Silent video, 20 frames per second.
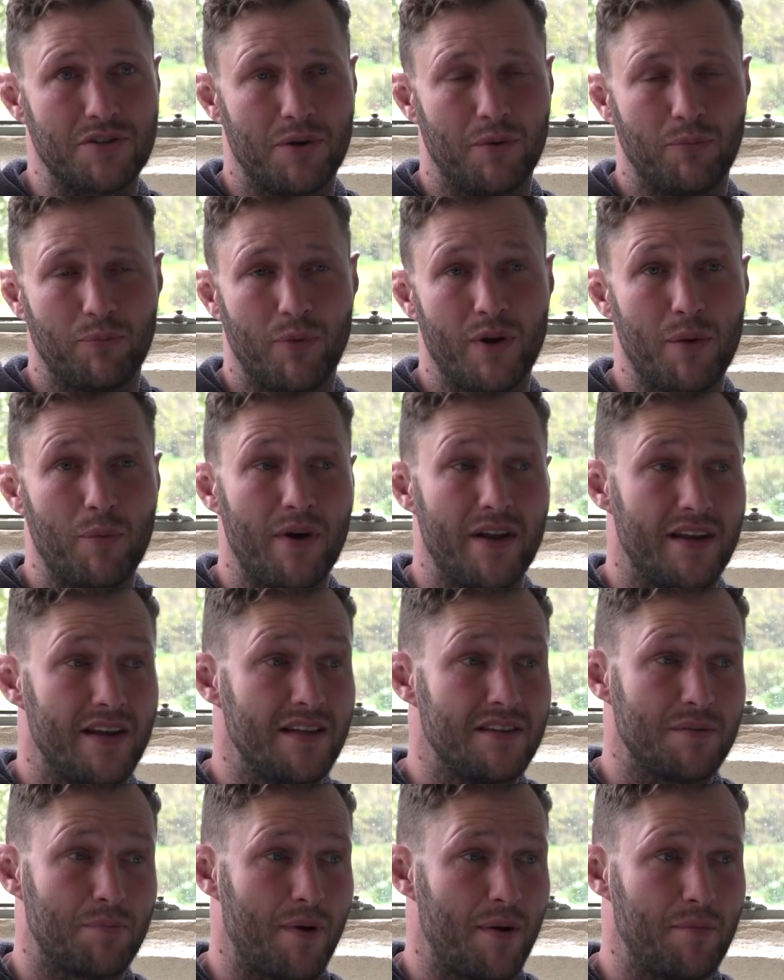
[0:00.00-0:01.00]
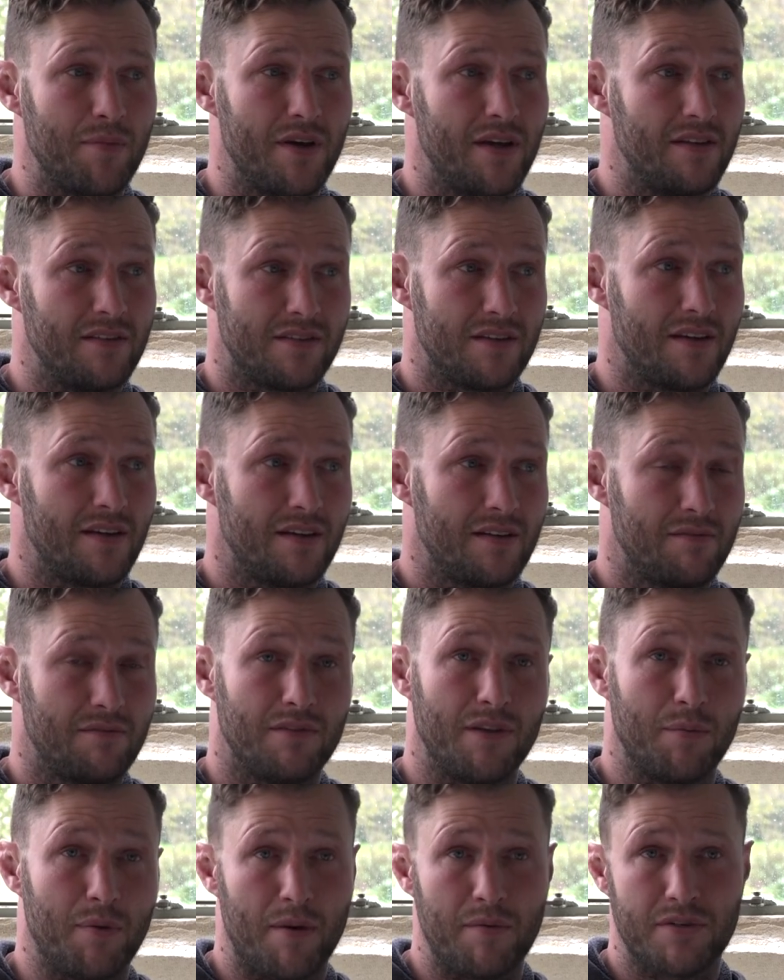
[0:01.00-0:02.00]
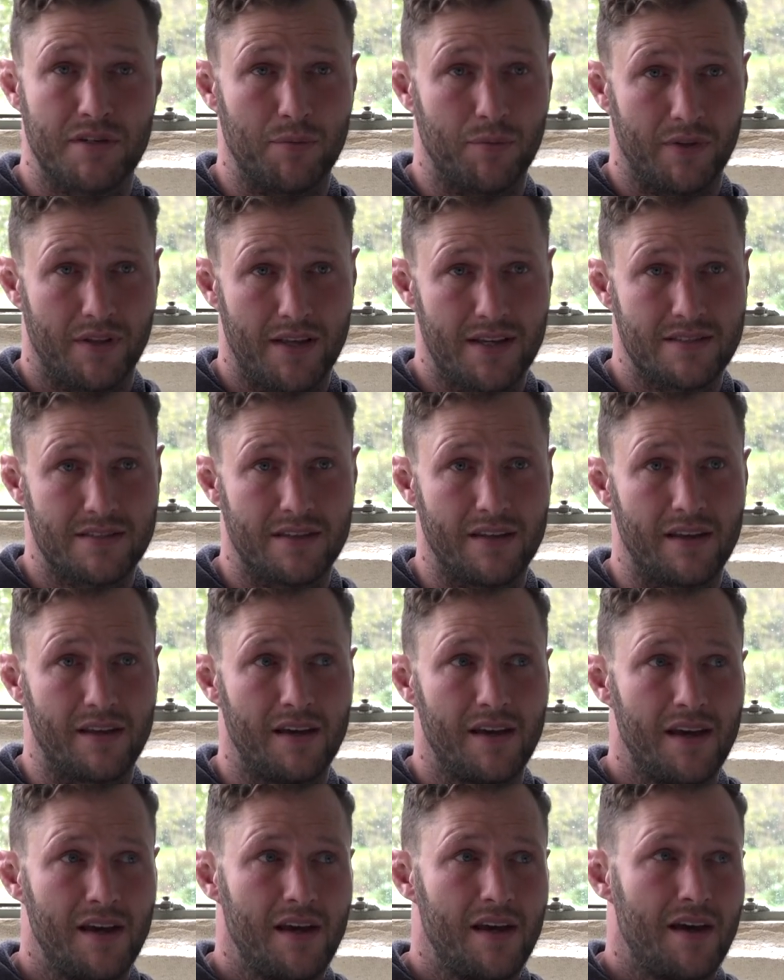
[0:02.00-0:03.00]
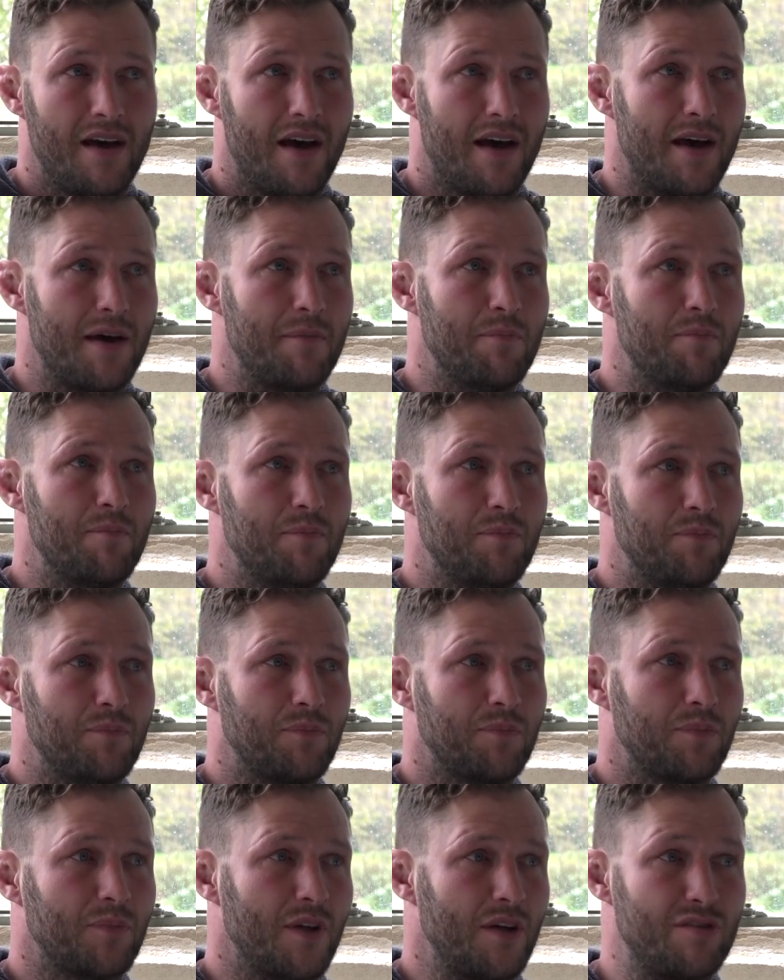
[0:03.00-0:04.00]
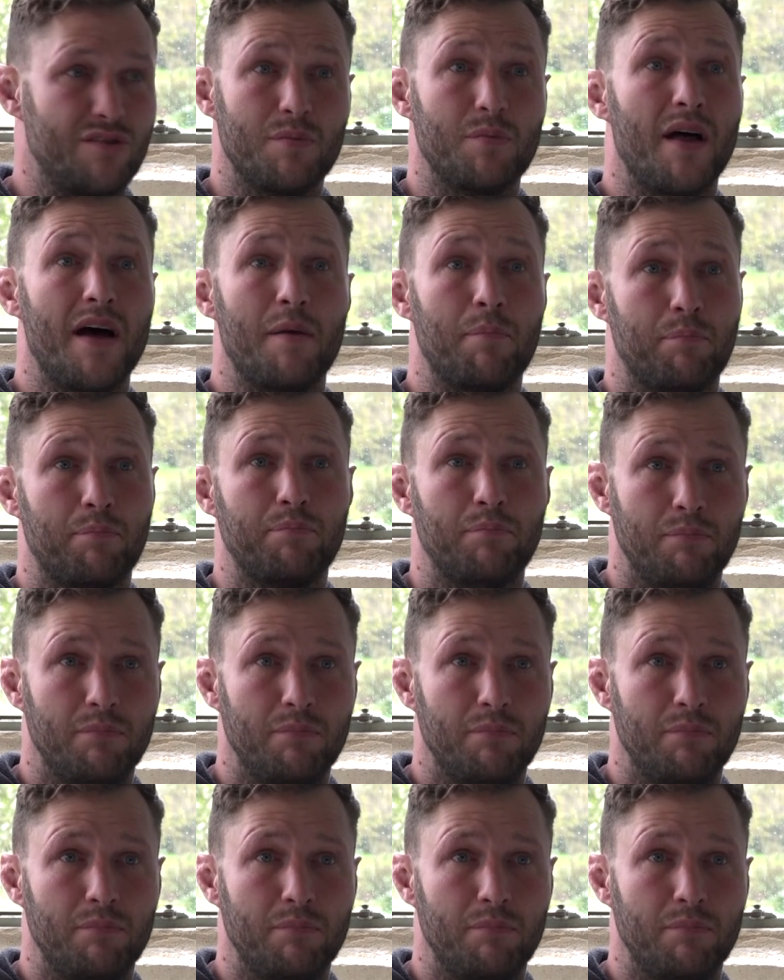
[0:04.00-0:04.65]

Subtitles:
So when I went into the Premiership with Leicester, it was like,